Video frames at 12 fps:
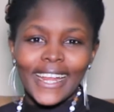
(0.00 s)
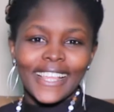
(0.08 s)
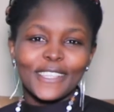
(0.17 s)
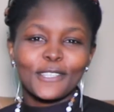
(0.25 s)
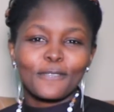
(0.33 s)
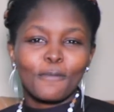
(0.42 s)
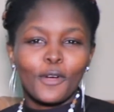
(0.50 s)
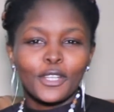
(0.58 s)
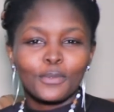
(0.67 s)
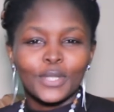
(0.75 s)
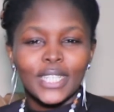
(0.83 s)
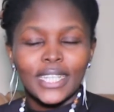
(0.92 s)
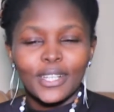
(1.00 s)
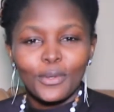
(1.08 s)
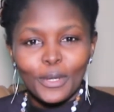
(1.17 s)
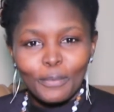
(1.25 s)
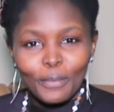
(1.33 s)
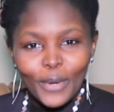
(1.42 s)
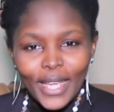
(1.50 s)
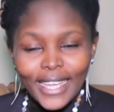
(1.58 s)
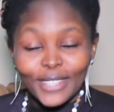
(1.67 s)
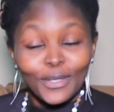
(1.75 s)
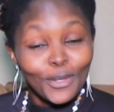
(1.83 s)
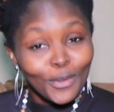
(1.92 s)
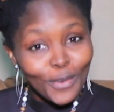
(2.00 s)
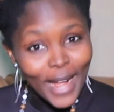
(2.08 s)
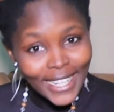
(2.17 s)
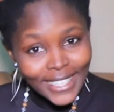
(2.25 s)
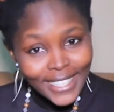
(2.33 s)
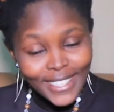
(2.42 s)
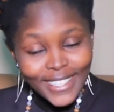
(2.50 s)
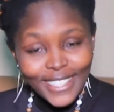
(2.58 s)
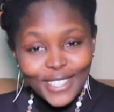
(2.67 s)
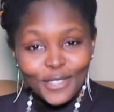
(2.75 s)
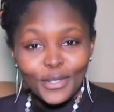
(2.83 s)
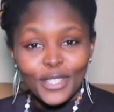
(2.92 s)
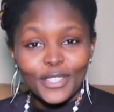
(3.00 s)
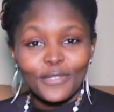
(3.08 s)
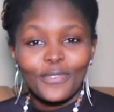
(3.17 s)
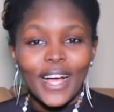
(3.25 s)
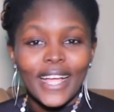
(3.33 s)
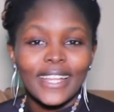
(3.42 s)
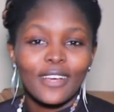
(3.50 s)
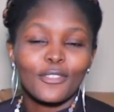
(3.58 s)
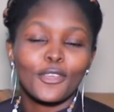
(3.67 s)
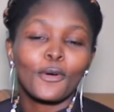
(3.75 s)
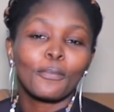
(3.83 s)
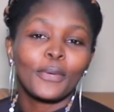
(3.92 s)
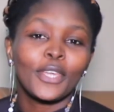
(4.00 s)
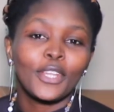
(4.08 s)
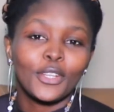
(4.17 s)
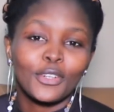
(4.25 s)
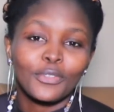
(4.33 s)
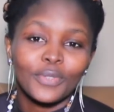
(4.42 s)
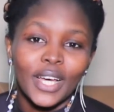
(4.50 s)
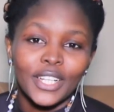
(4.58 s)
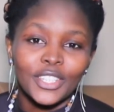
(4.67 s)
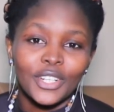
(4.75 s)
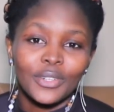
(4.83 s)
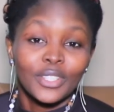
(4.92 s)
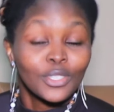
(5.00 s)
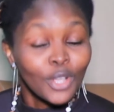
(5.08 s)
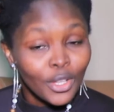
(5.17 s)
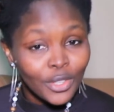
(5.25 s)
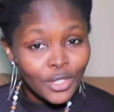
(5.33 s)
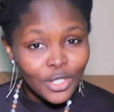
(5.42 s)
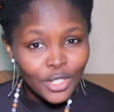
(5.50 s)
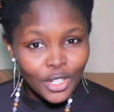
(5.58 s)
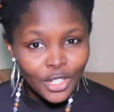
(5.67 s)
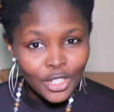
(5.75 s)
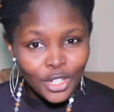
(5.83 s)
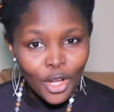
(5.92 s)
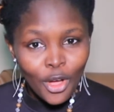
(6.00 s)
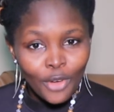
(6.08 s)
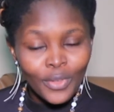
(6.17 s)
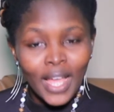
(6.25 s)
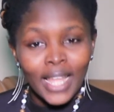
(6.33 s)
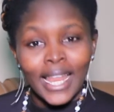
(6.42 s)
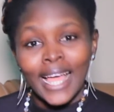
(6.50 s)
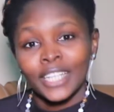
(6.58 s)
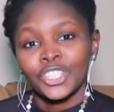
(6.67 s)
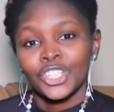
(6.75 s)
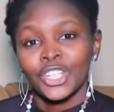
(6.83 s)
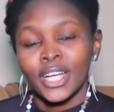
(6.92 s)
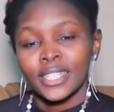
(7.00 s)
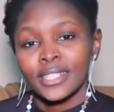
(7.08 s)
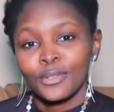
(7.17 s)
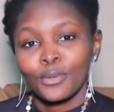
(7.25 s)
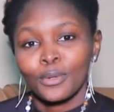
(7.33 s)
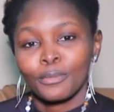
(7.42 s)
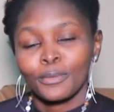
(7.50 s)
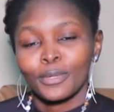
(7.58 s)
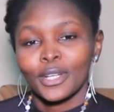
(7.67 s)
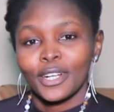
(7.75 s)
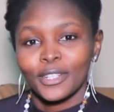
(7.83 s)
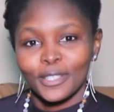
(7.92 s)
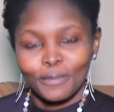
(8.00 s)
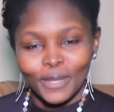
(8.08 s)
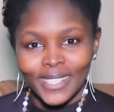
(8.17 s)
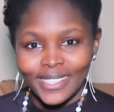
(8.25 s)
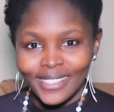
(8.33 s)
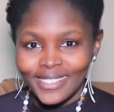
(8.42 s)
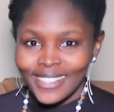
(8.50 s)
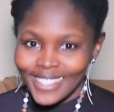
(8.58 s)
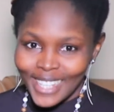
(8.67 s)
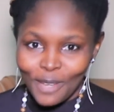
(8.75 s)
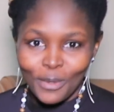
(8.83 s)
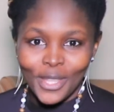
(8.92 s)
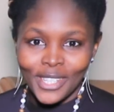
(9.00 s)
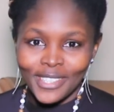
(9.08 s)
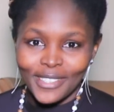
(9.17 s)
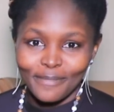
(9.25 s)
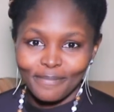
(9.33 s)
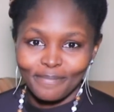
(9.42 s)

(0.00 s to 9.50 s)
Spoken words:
at this point, we'll take a quick break and go right into the street to find out the opinion of Nigerians on the search of Alhaji Atiku Abubakar's plane. Stay with us.